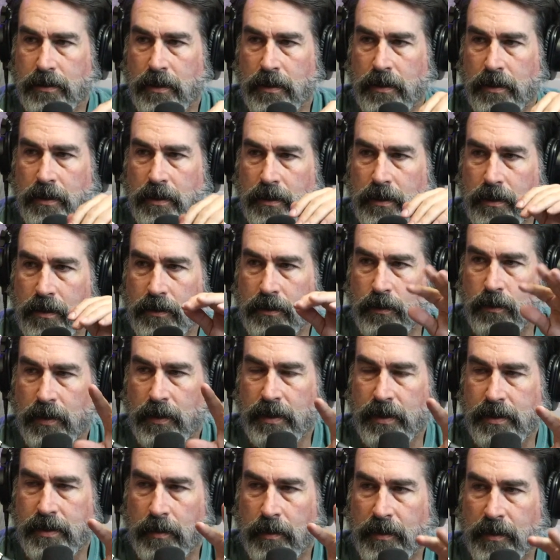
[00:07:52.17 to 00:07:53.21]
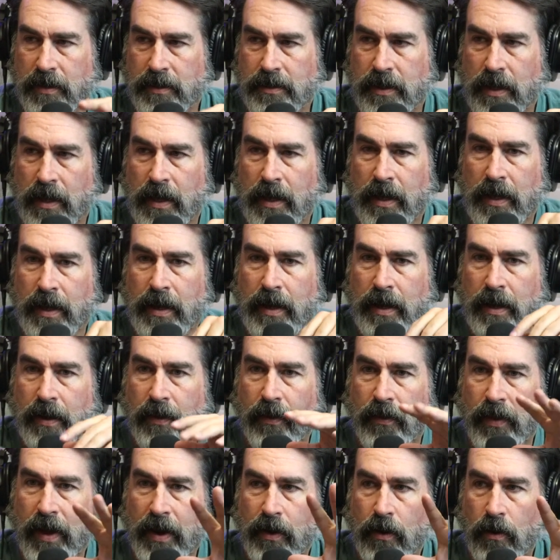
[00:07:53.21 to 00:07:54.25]
the 20-somethings,
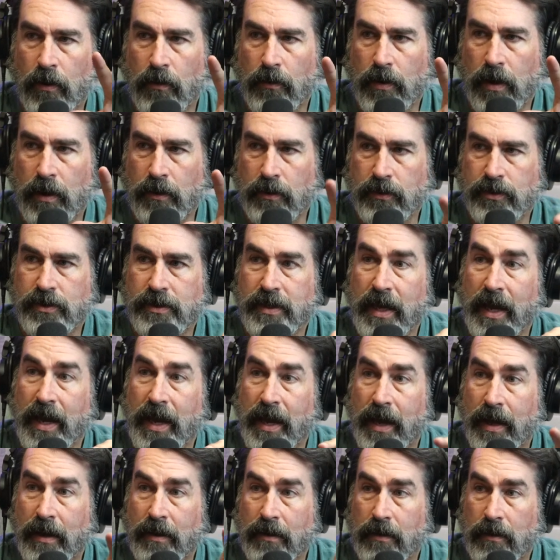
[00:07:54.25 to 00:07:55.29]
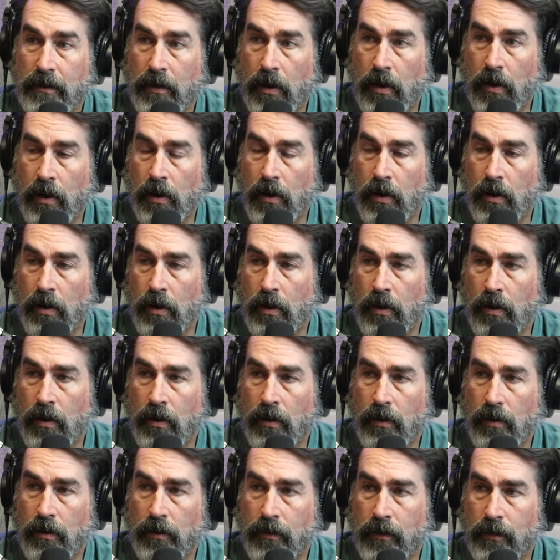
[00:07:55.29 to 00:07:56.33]
they don't understand
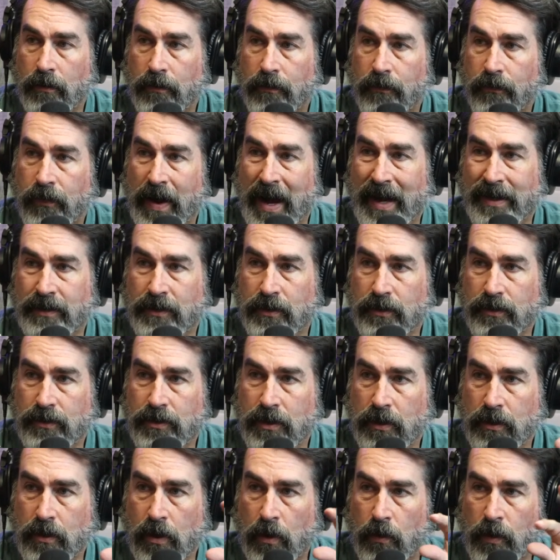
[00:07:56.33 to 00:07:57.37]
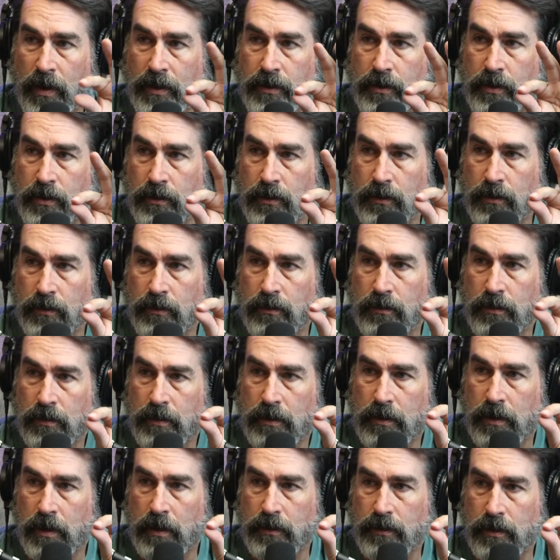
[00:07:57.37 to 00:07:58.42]
all the factors that go into
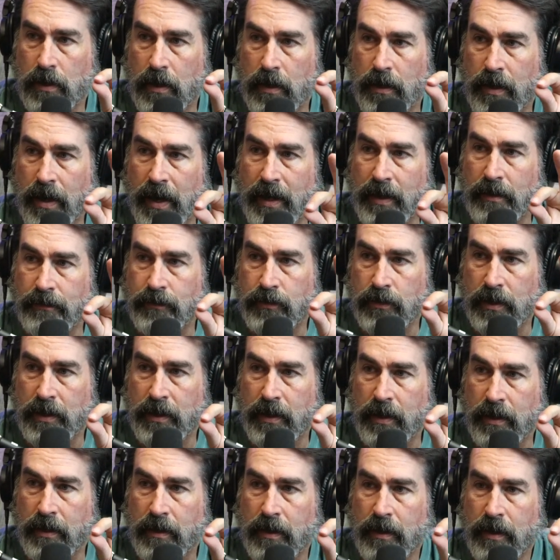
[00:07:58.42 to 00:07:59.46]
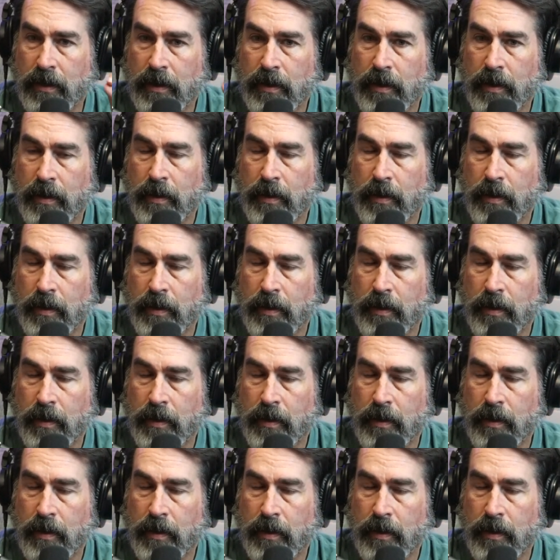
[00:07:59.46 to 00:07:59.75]
a night of drinking. No.